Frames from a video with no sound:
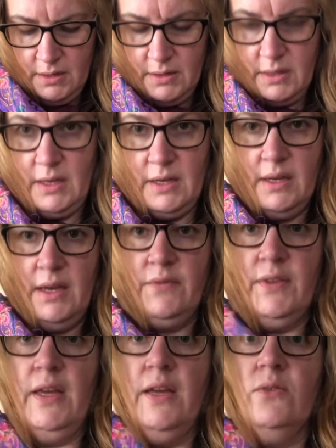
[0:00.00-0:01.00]
Yeah, have
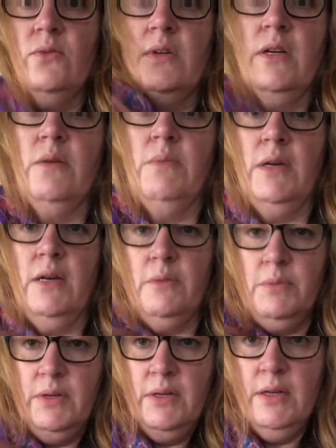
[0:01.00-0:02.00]
the handle come
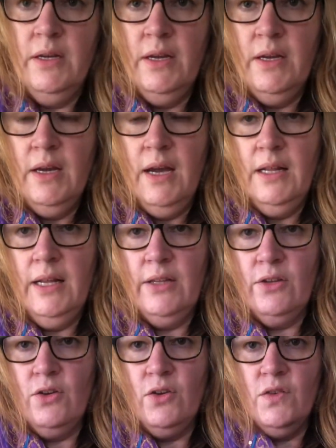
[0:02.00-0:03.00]
up. I like
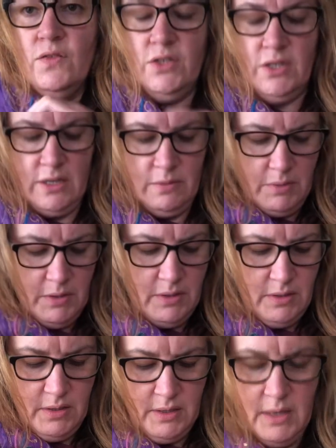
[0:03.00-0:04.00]
the curve shape.
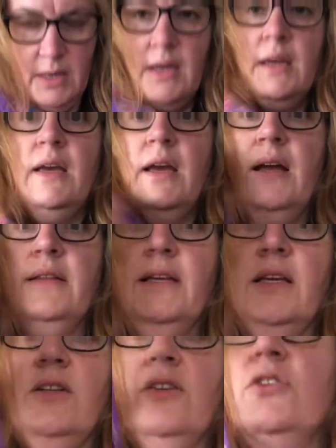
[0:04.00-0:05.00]
And then